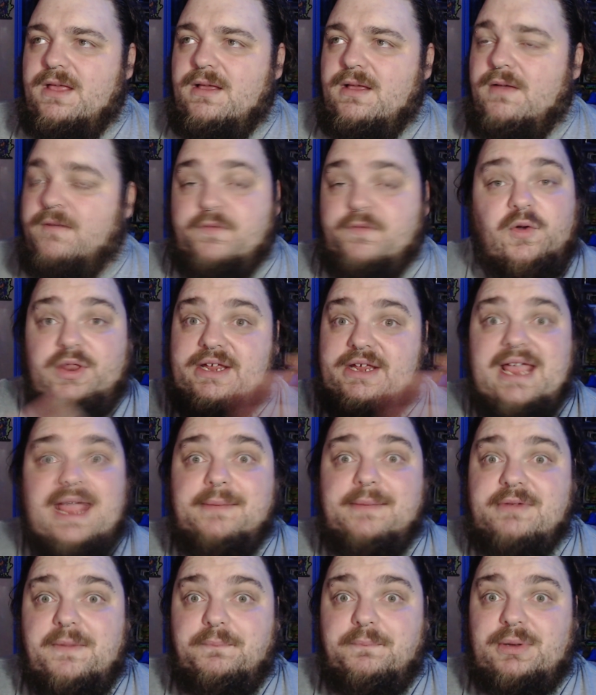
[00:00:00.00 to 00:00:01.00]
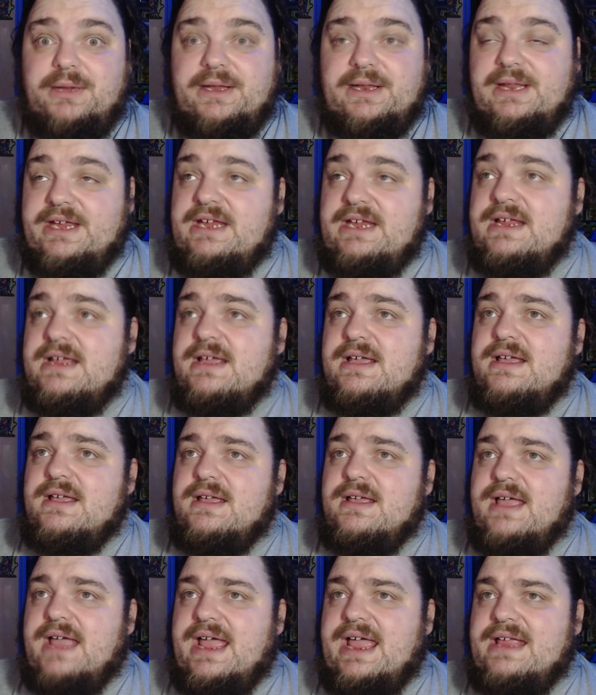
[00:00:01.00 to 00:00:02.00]
for the game completely,
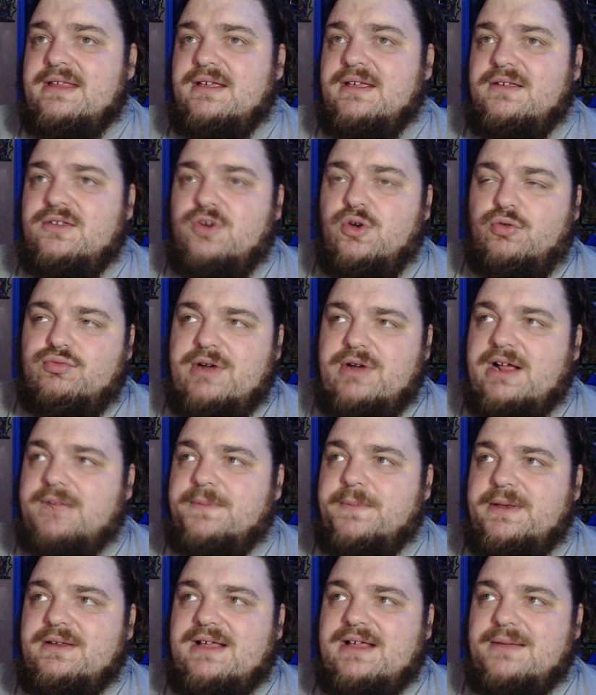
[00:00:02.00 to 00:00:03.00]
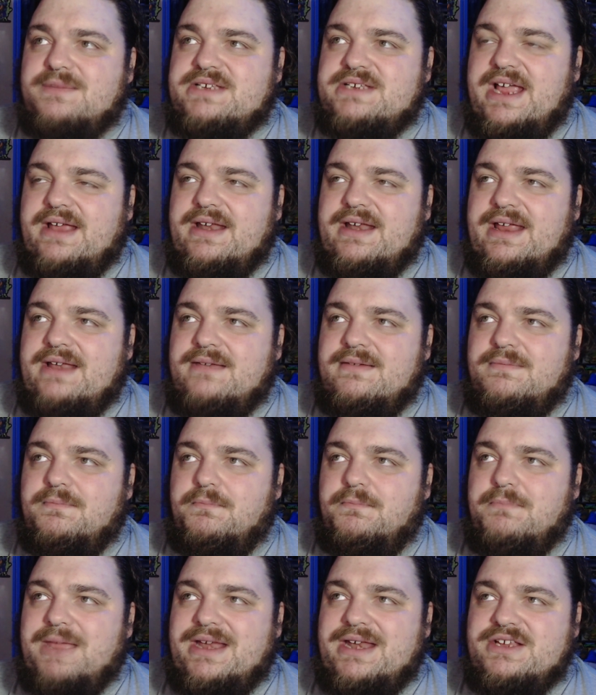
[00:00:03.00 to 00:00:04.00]
and your ruckman comes out and
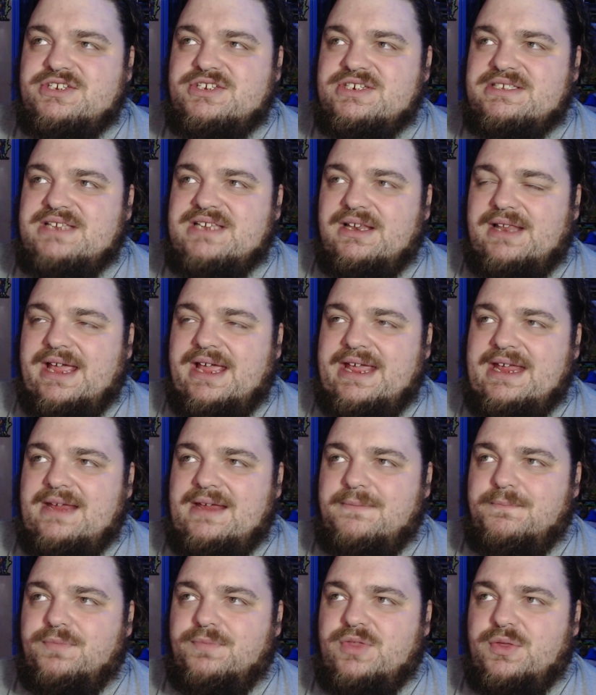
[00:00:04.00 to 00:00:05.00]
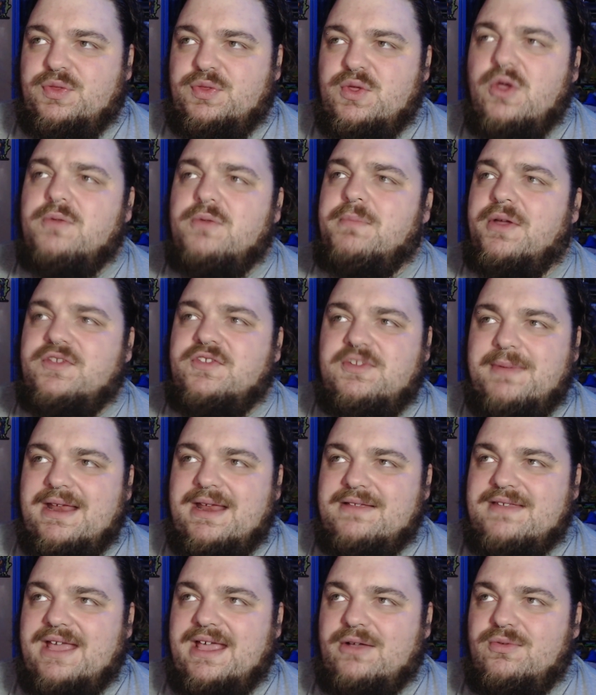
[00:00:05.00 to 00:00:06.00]
manages to lay the 3rd most amount of
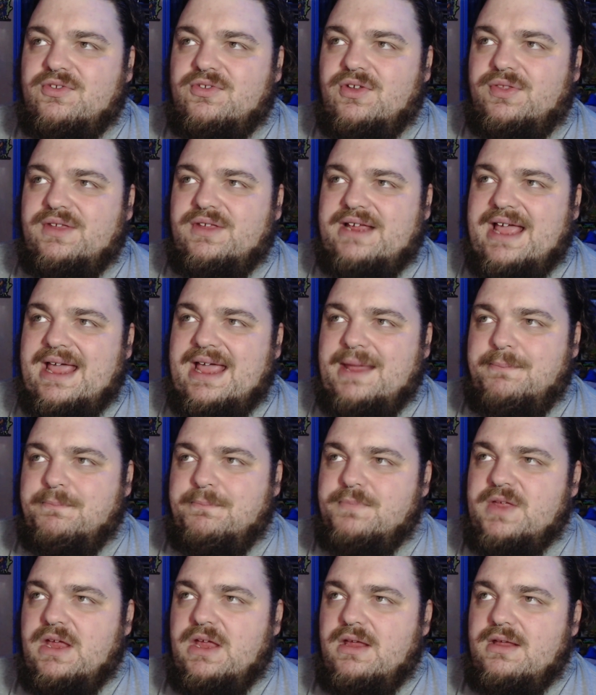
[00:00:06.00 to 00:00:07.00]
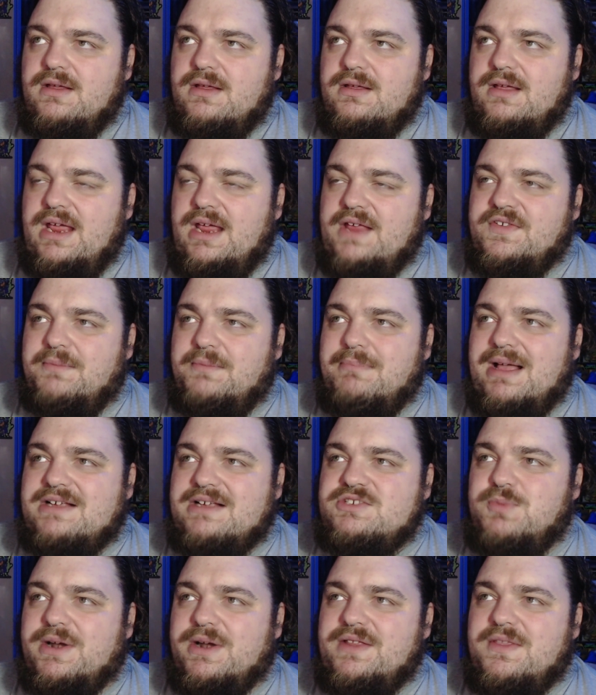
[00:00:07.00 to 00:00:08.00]
tackles on the game, is
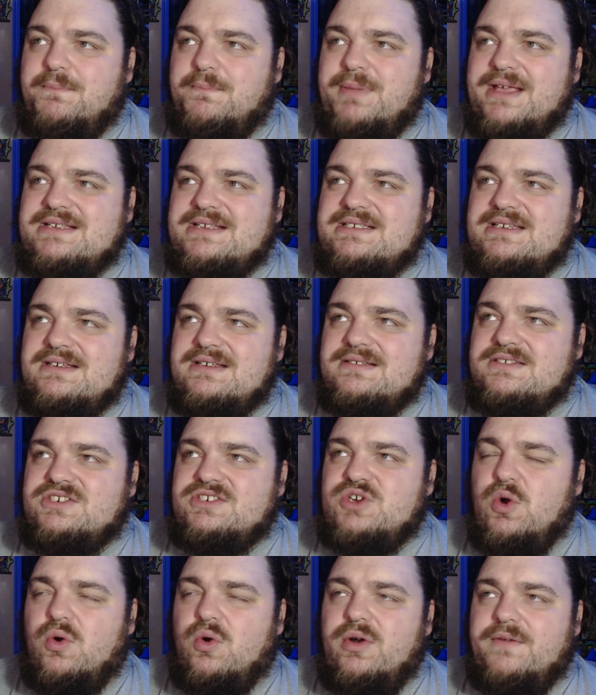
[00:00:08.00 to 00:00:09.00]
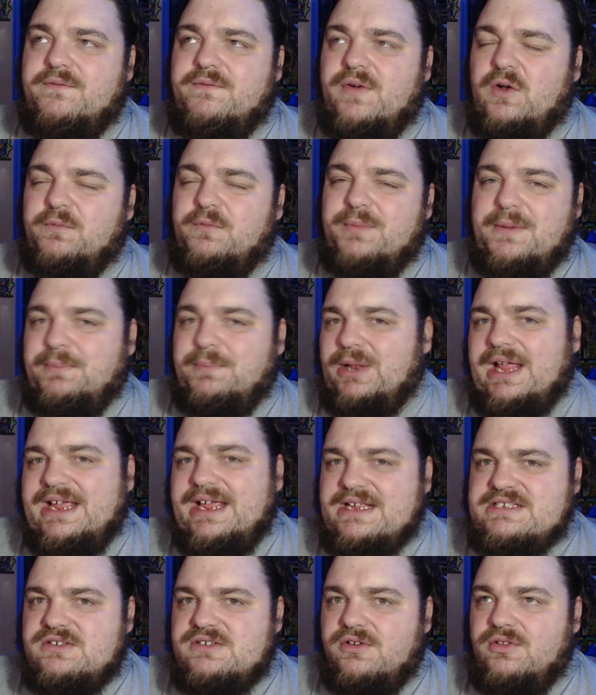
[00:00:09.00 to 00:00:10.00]
amongst one of the best score involvement
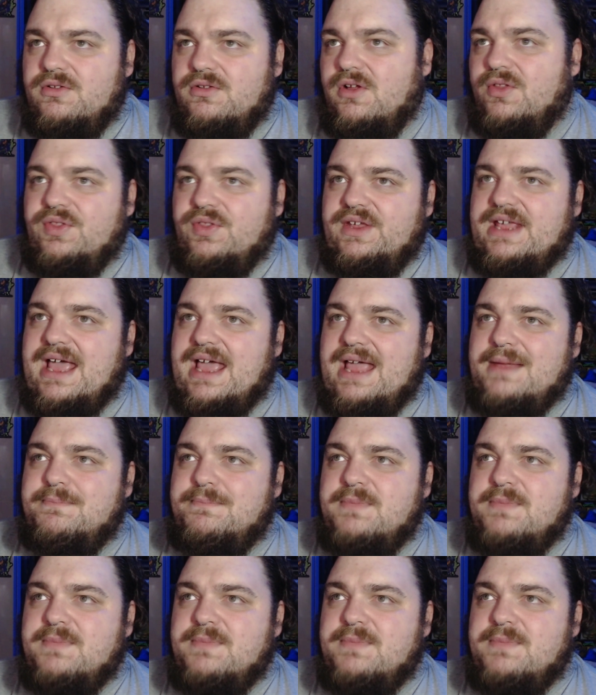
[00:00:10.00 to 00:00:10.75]
players on the game,